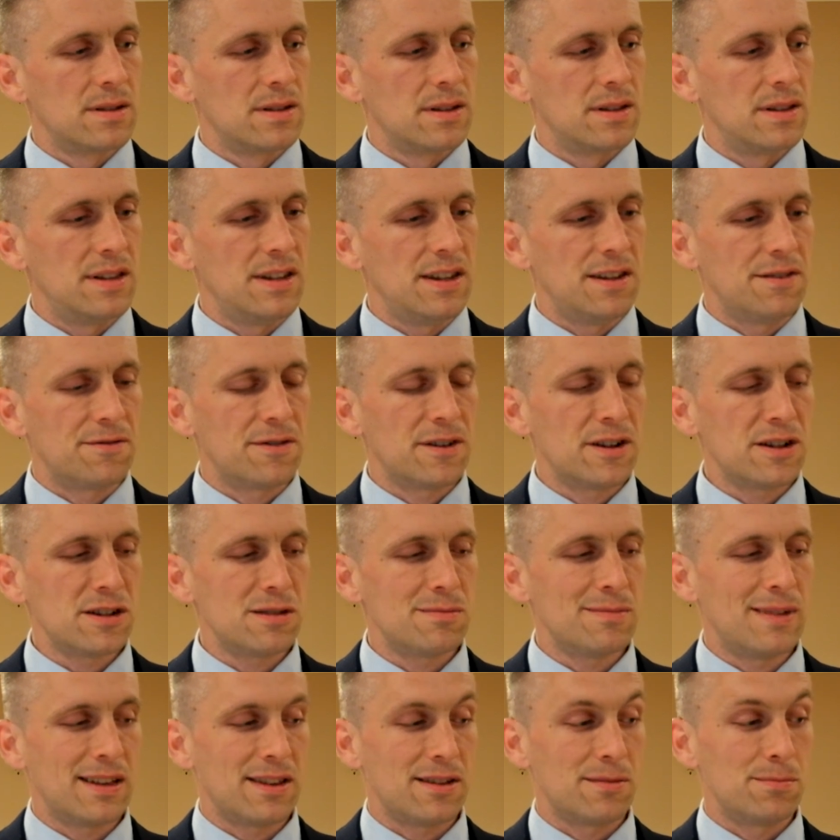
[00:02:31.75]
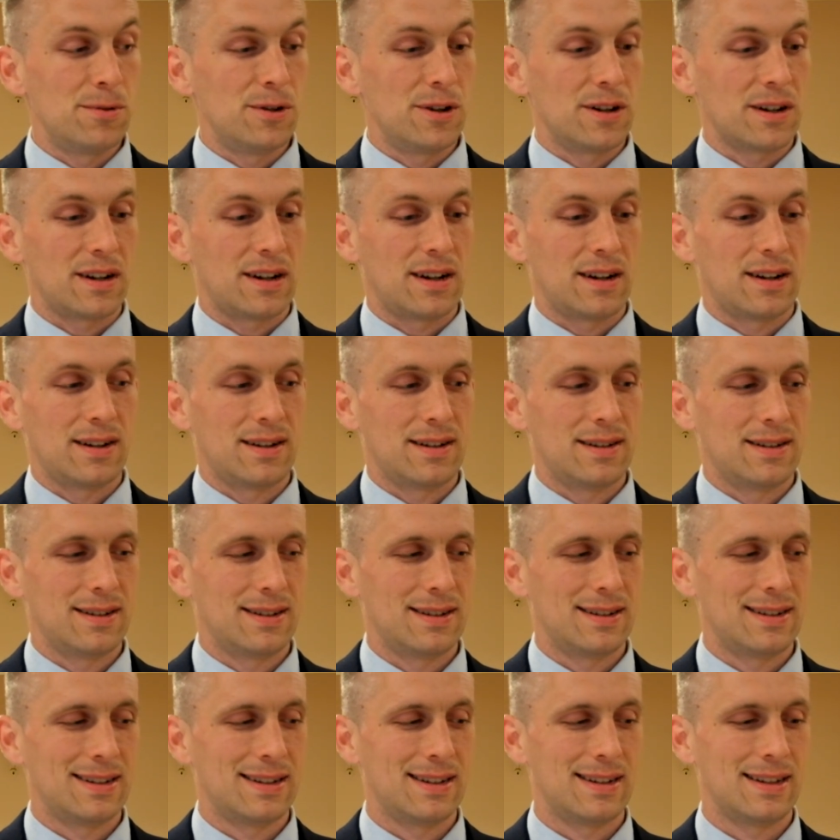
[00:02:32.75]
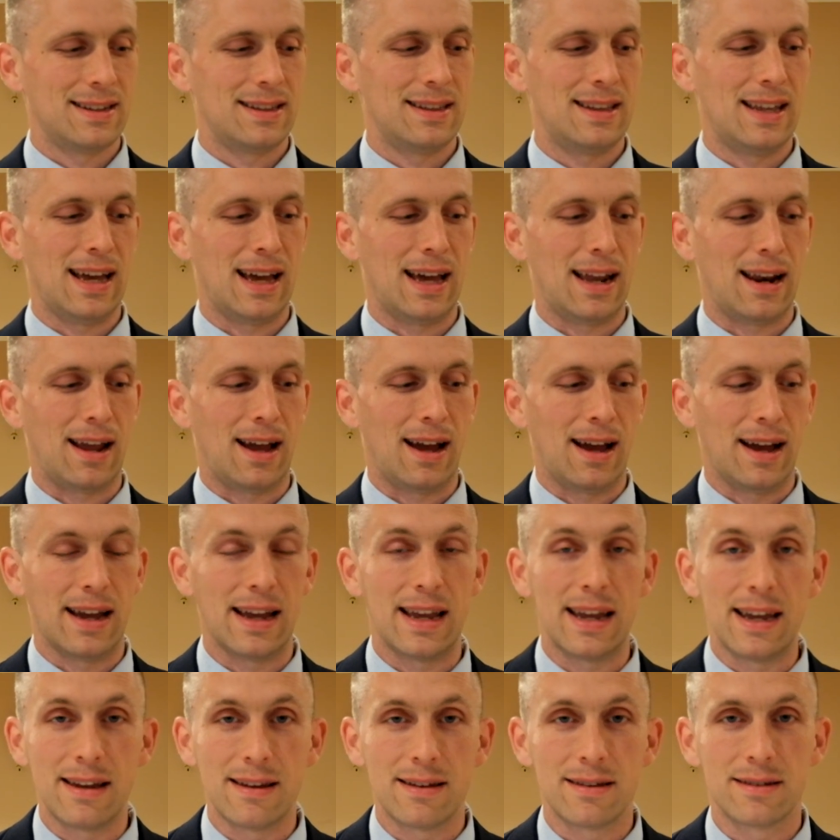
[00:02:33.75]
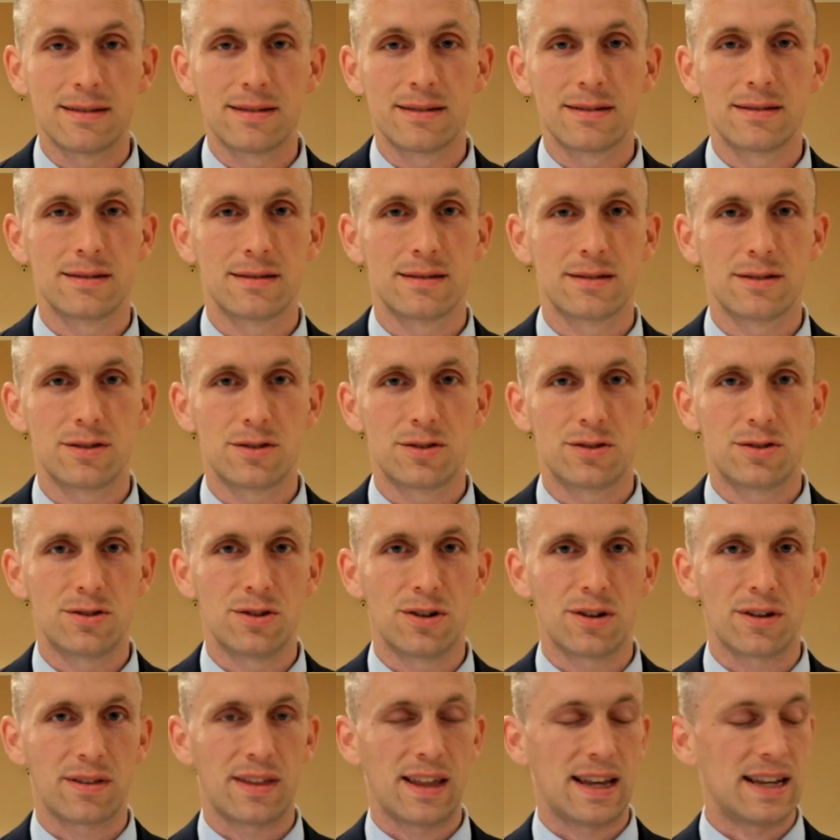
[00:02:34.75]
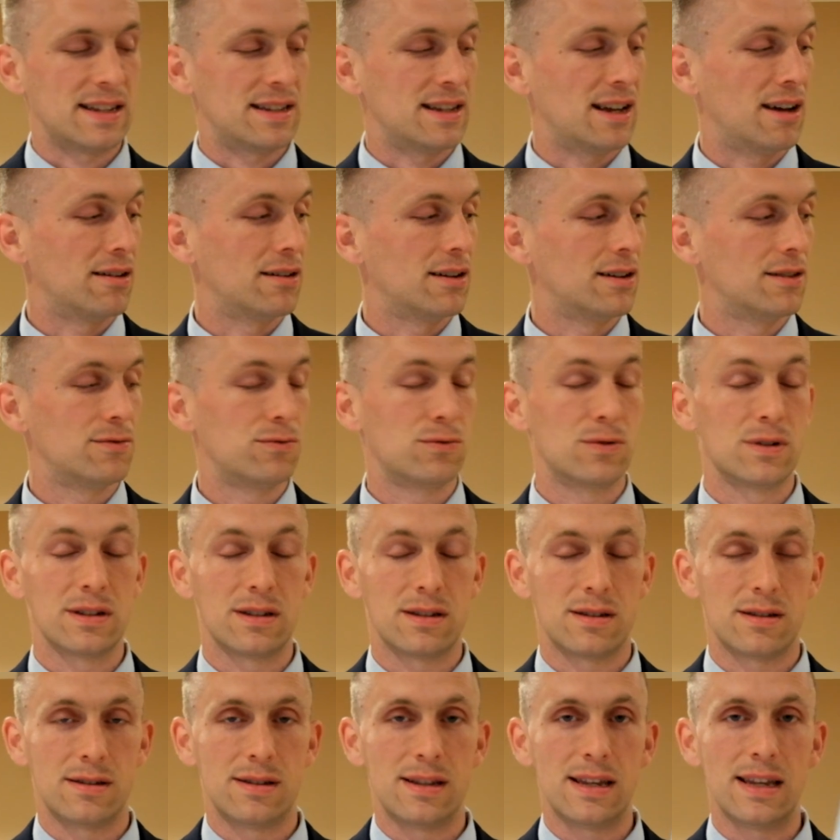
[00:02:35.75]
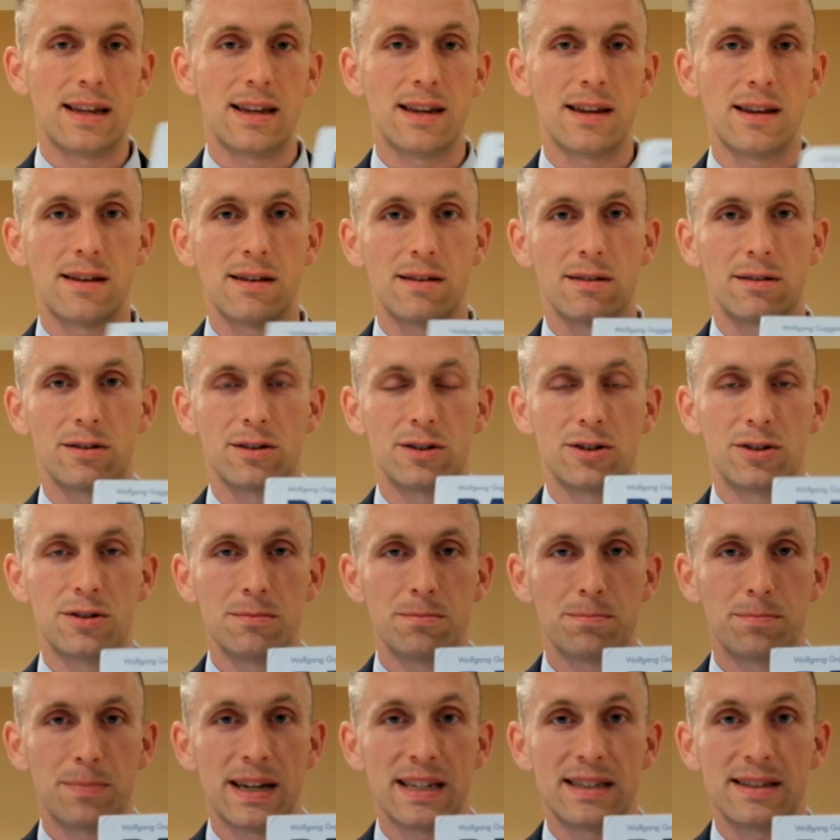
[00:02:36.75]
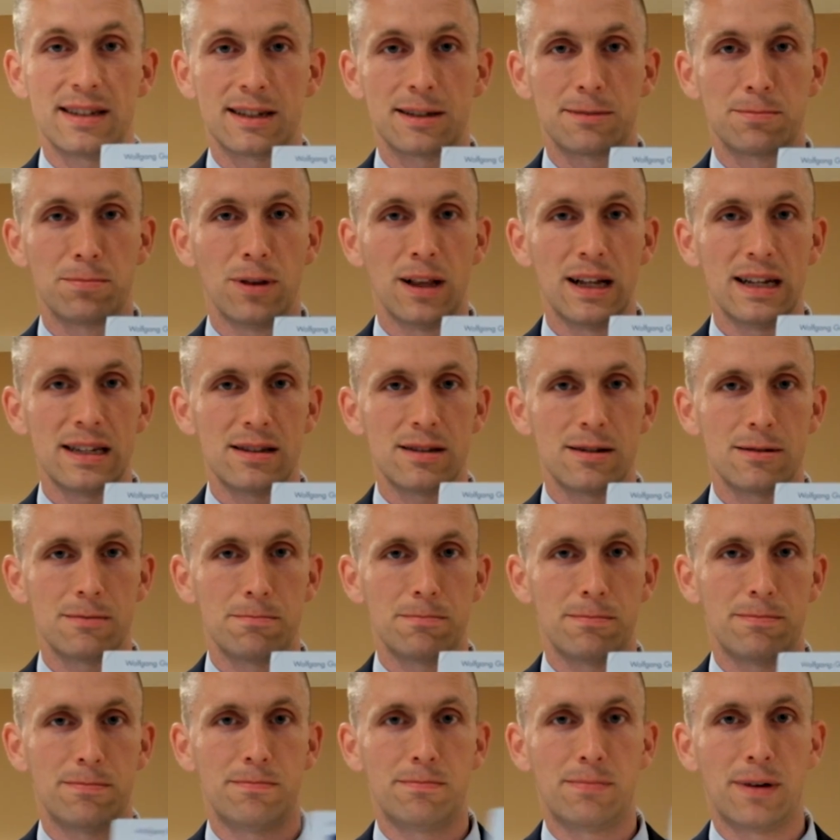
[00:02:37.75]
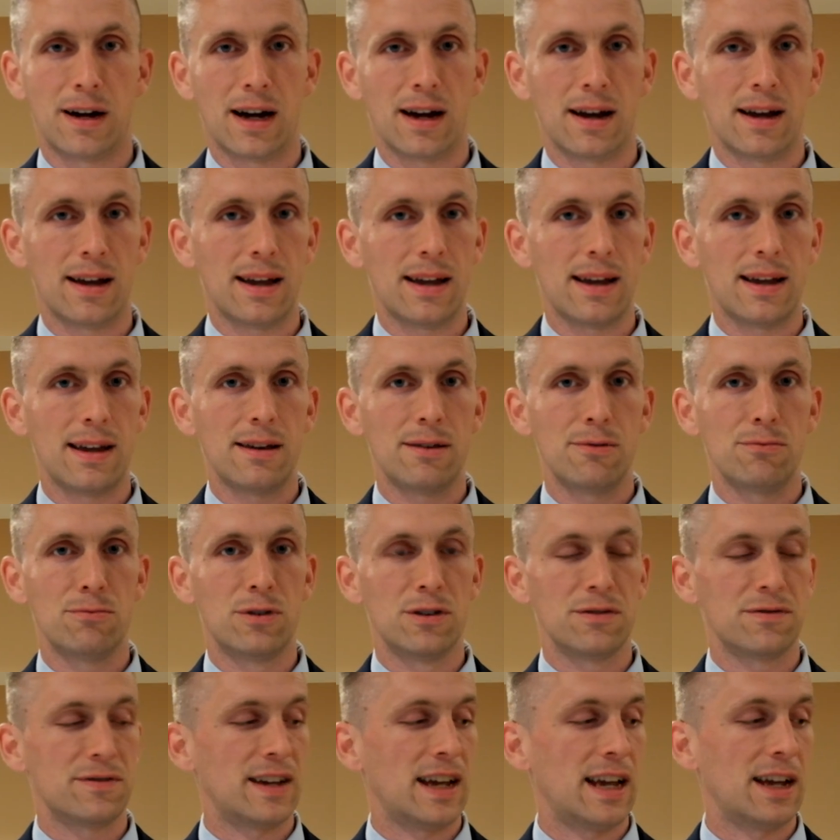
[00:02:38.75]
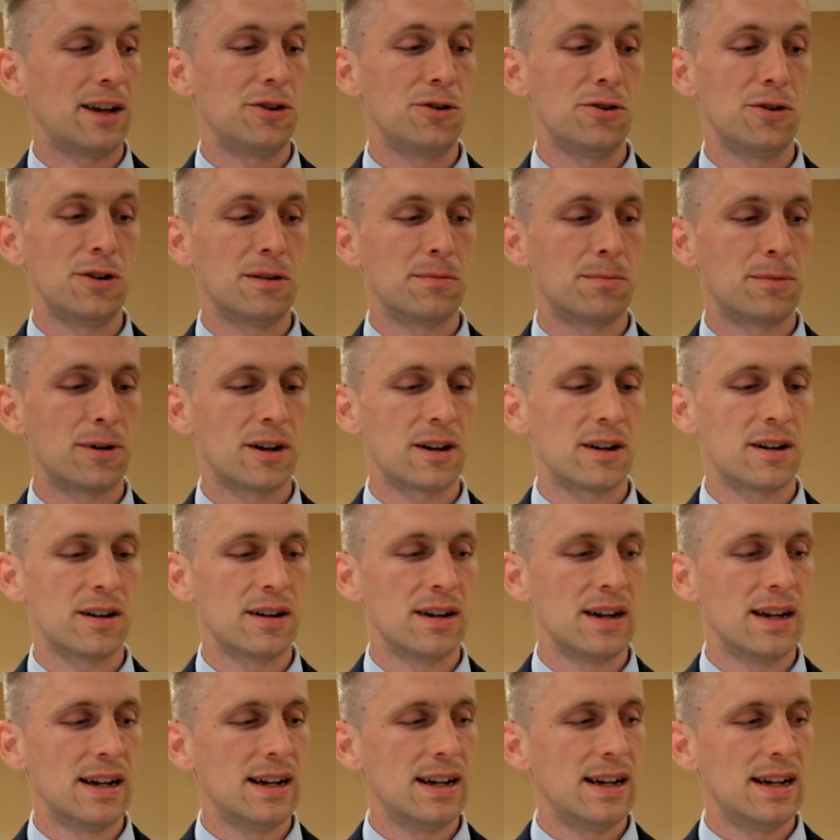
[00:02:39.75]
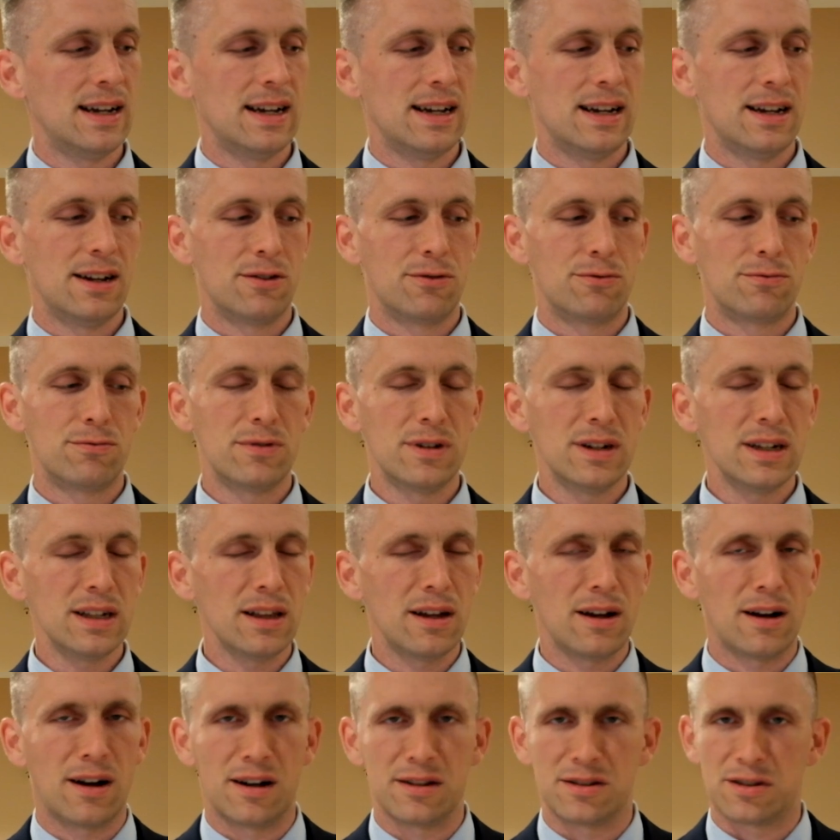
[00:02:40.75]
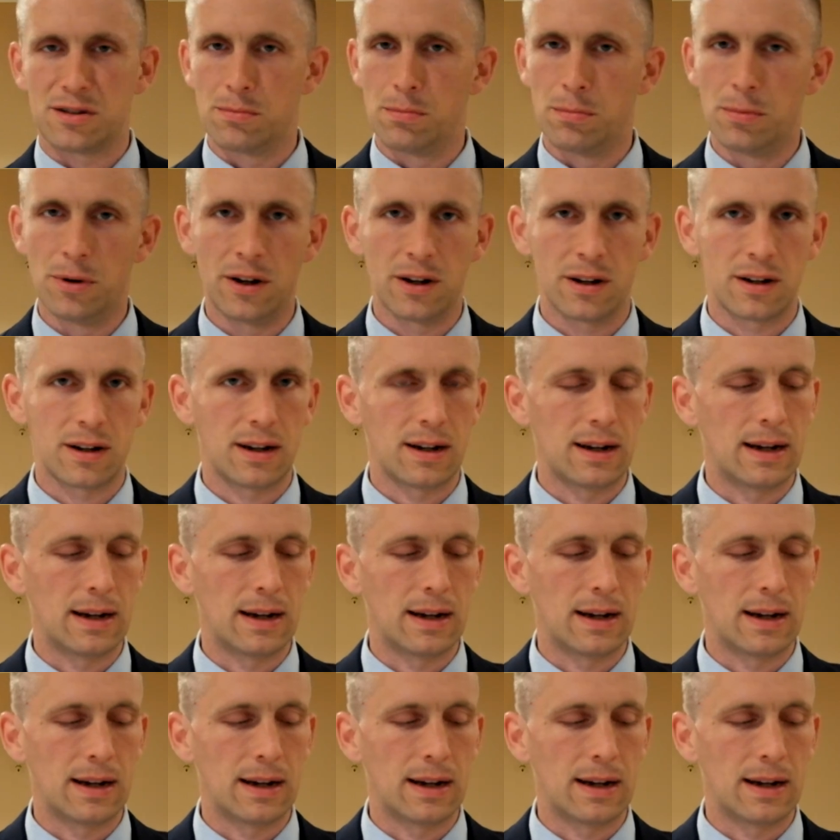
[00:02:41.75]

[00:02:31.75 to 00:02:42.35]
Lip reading: The first method book that I took things out of was the Basics Plus by Wolfgang Guggenberger. Really awesome book.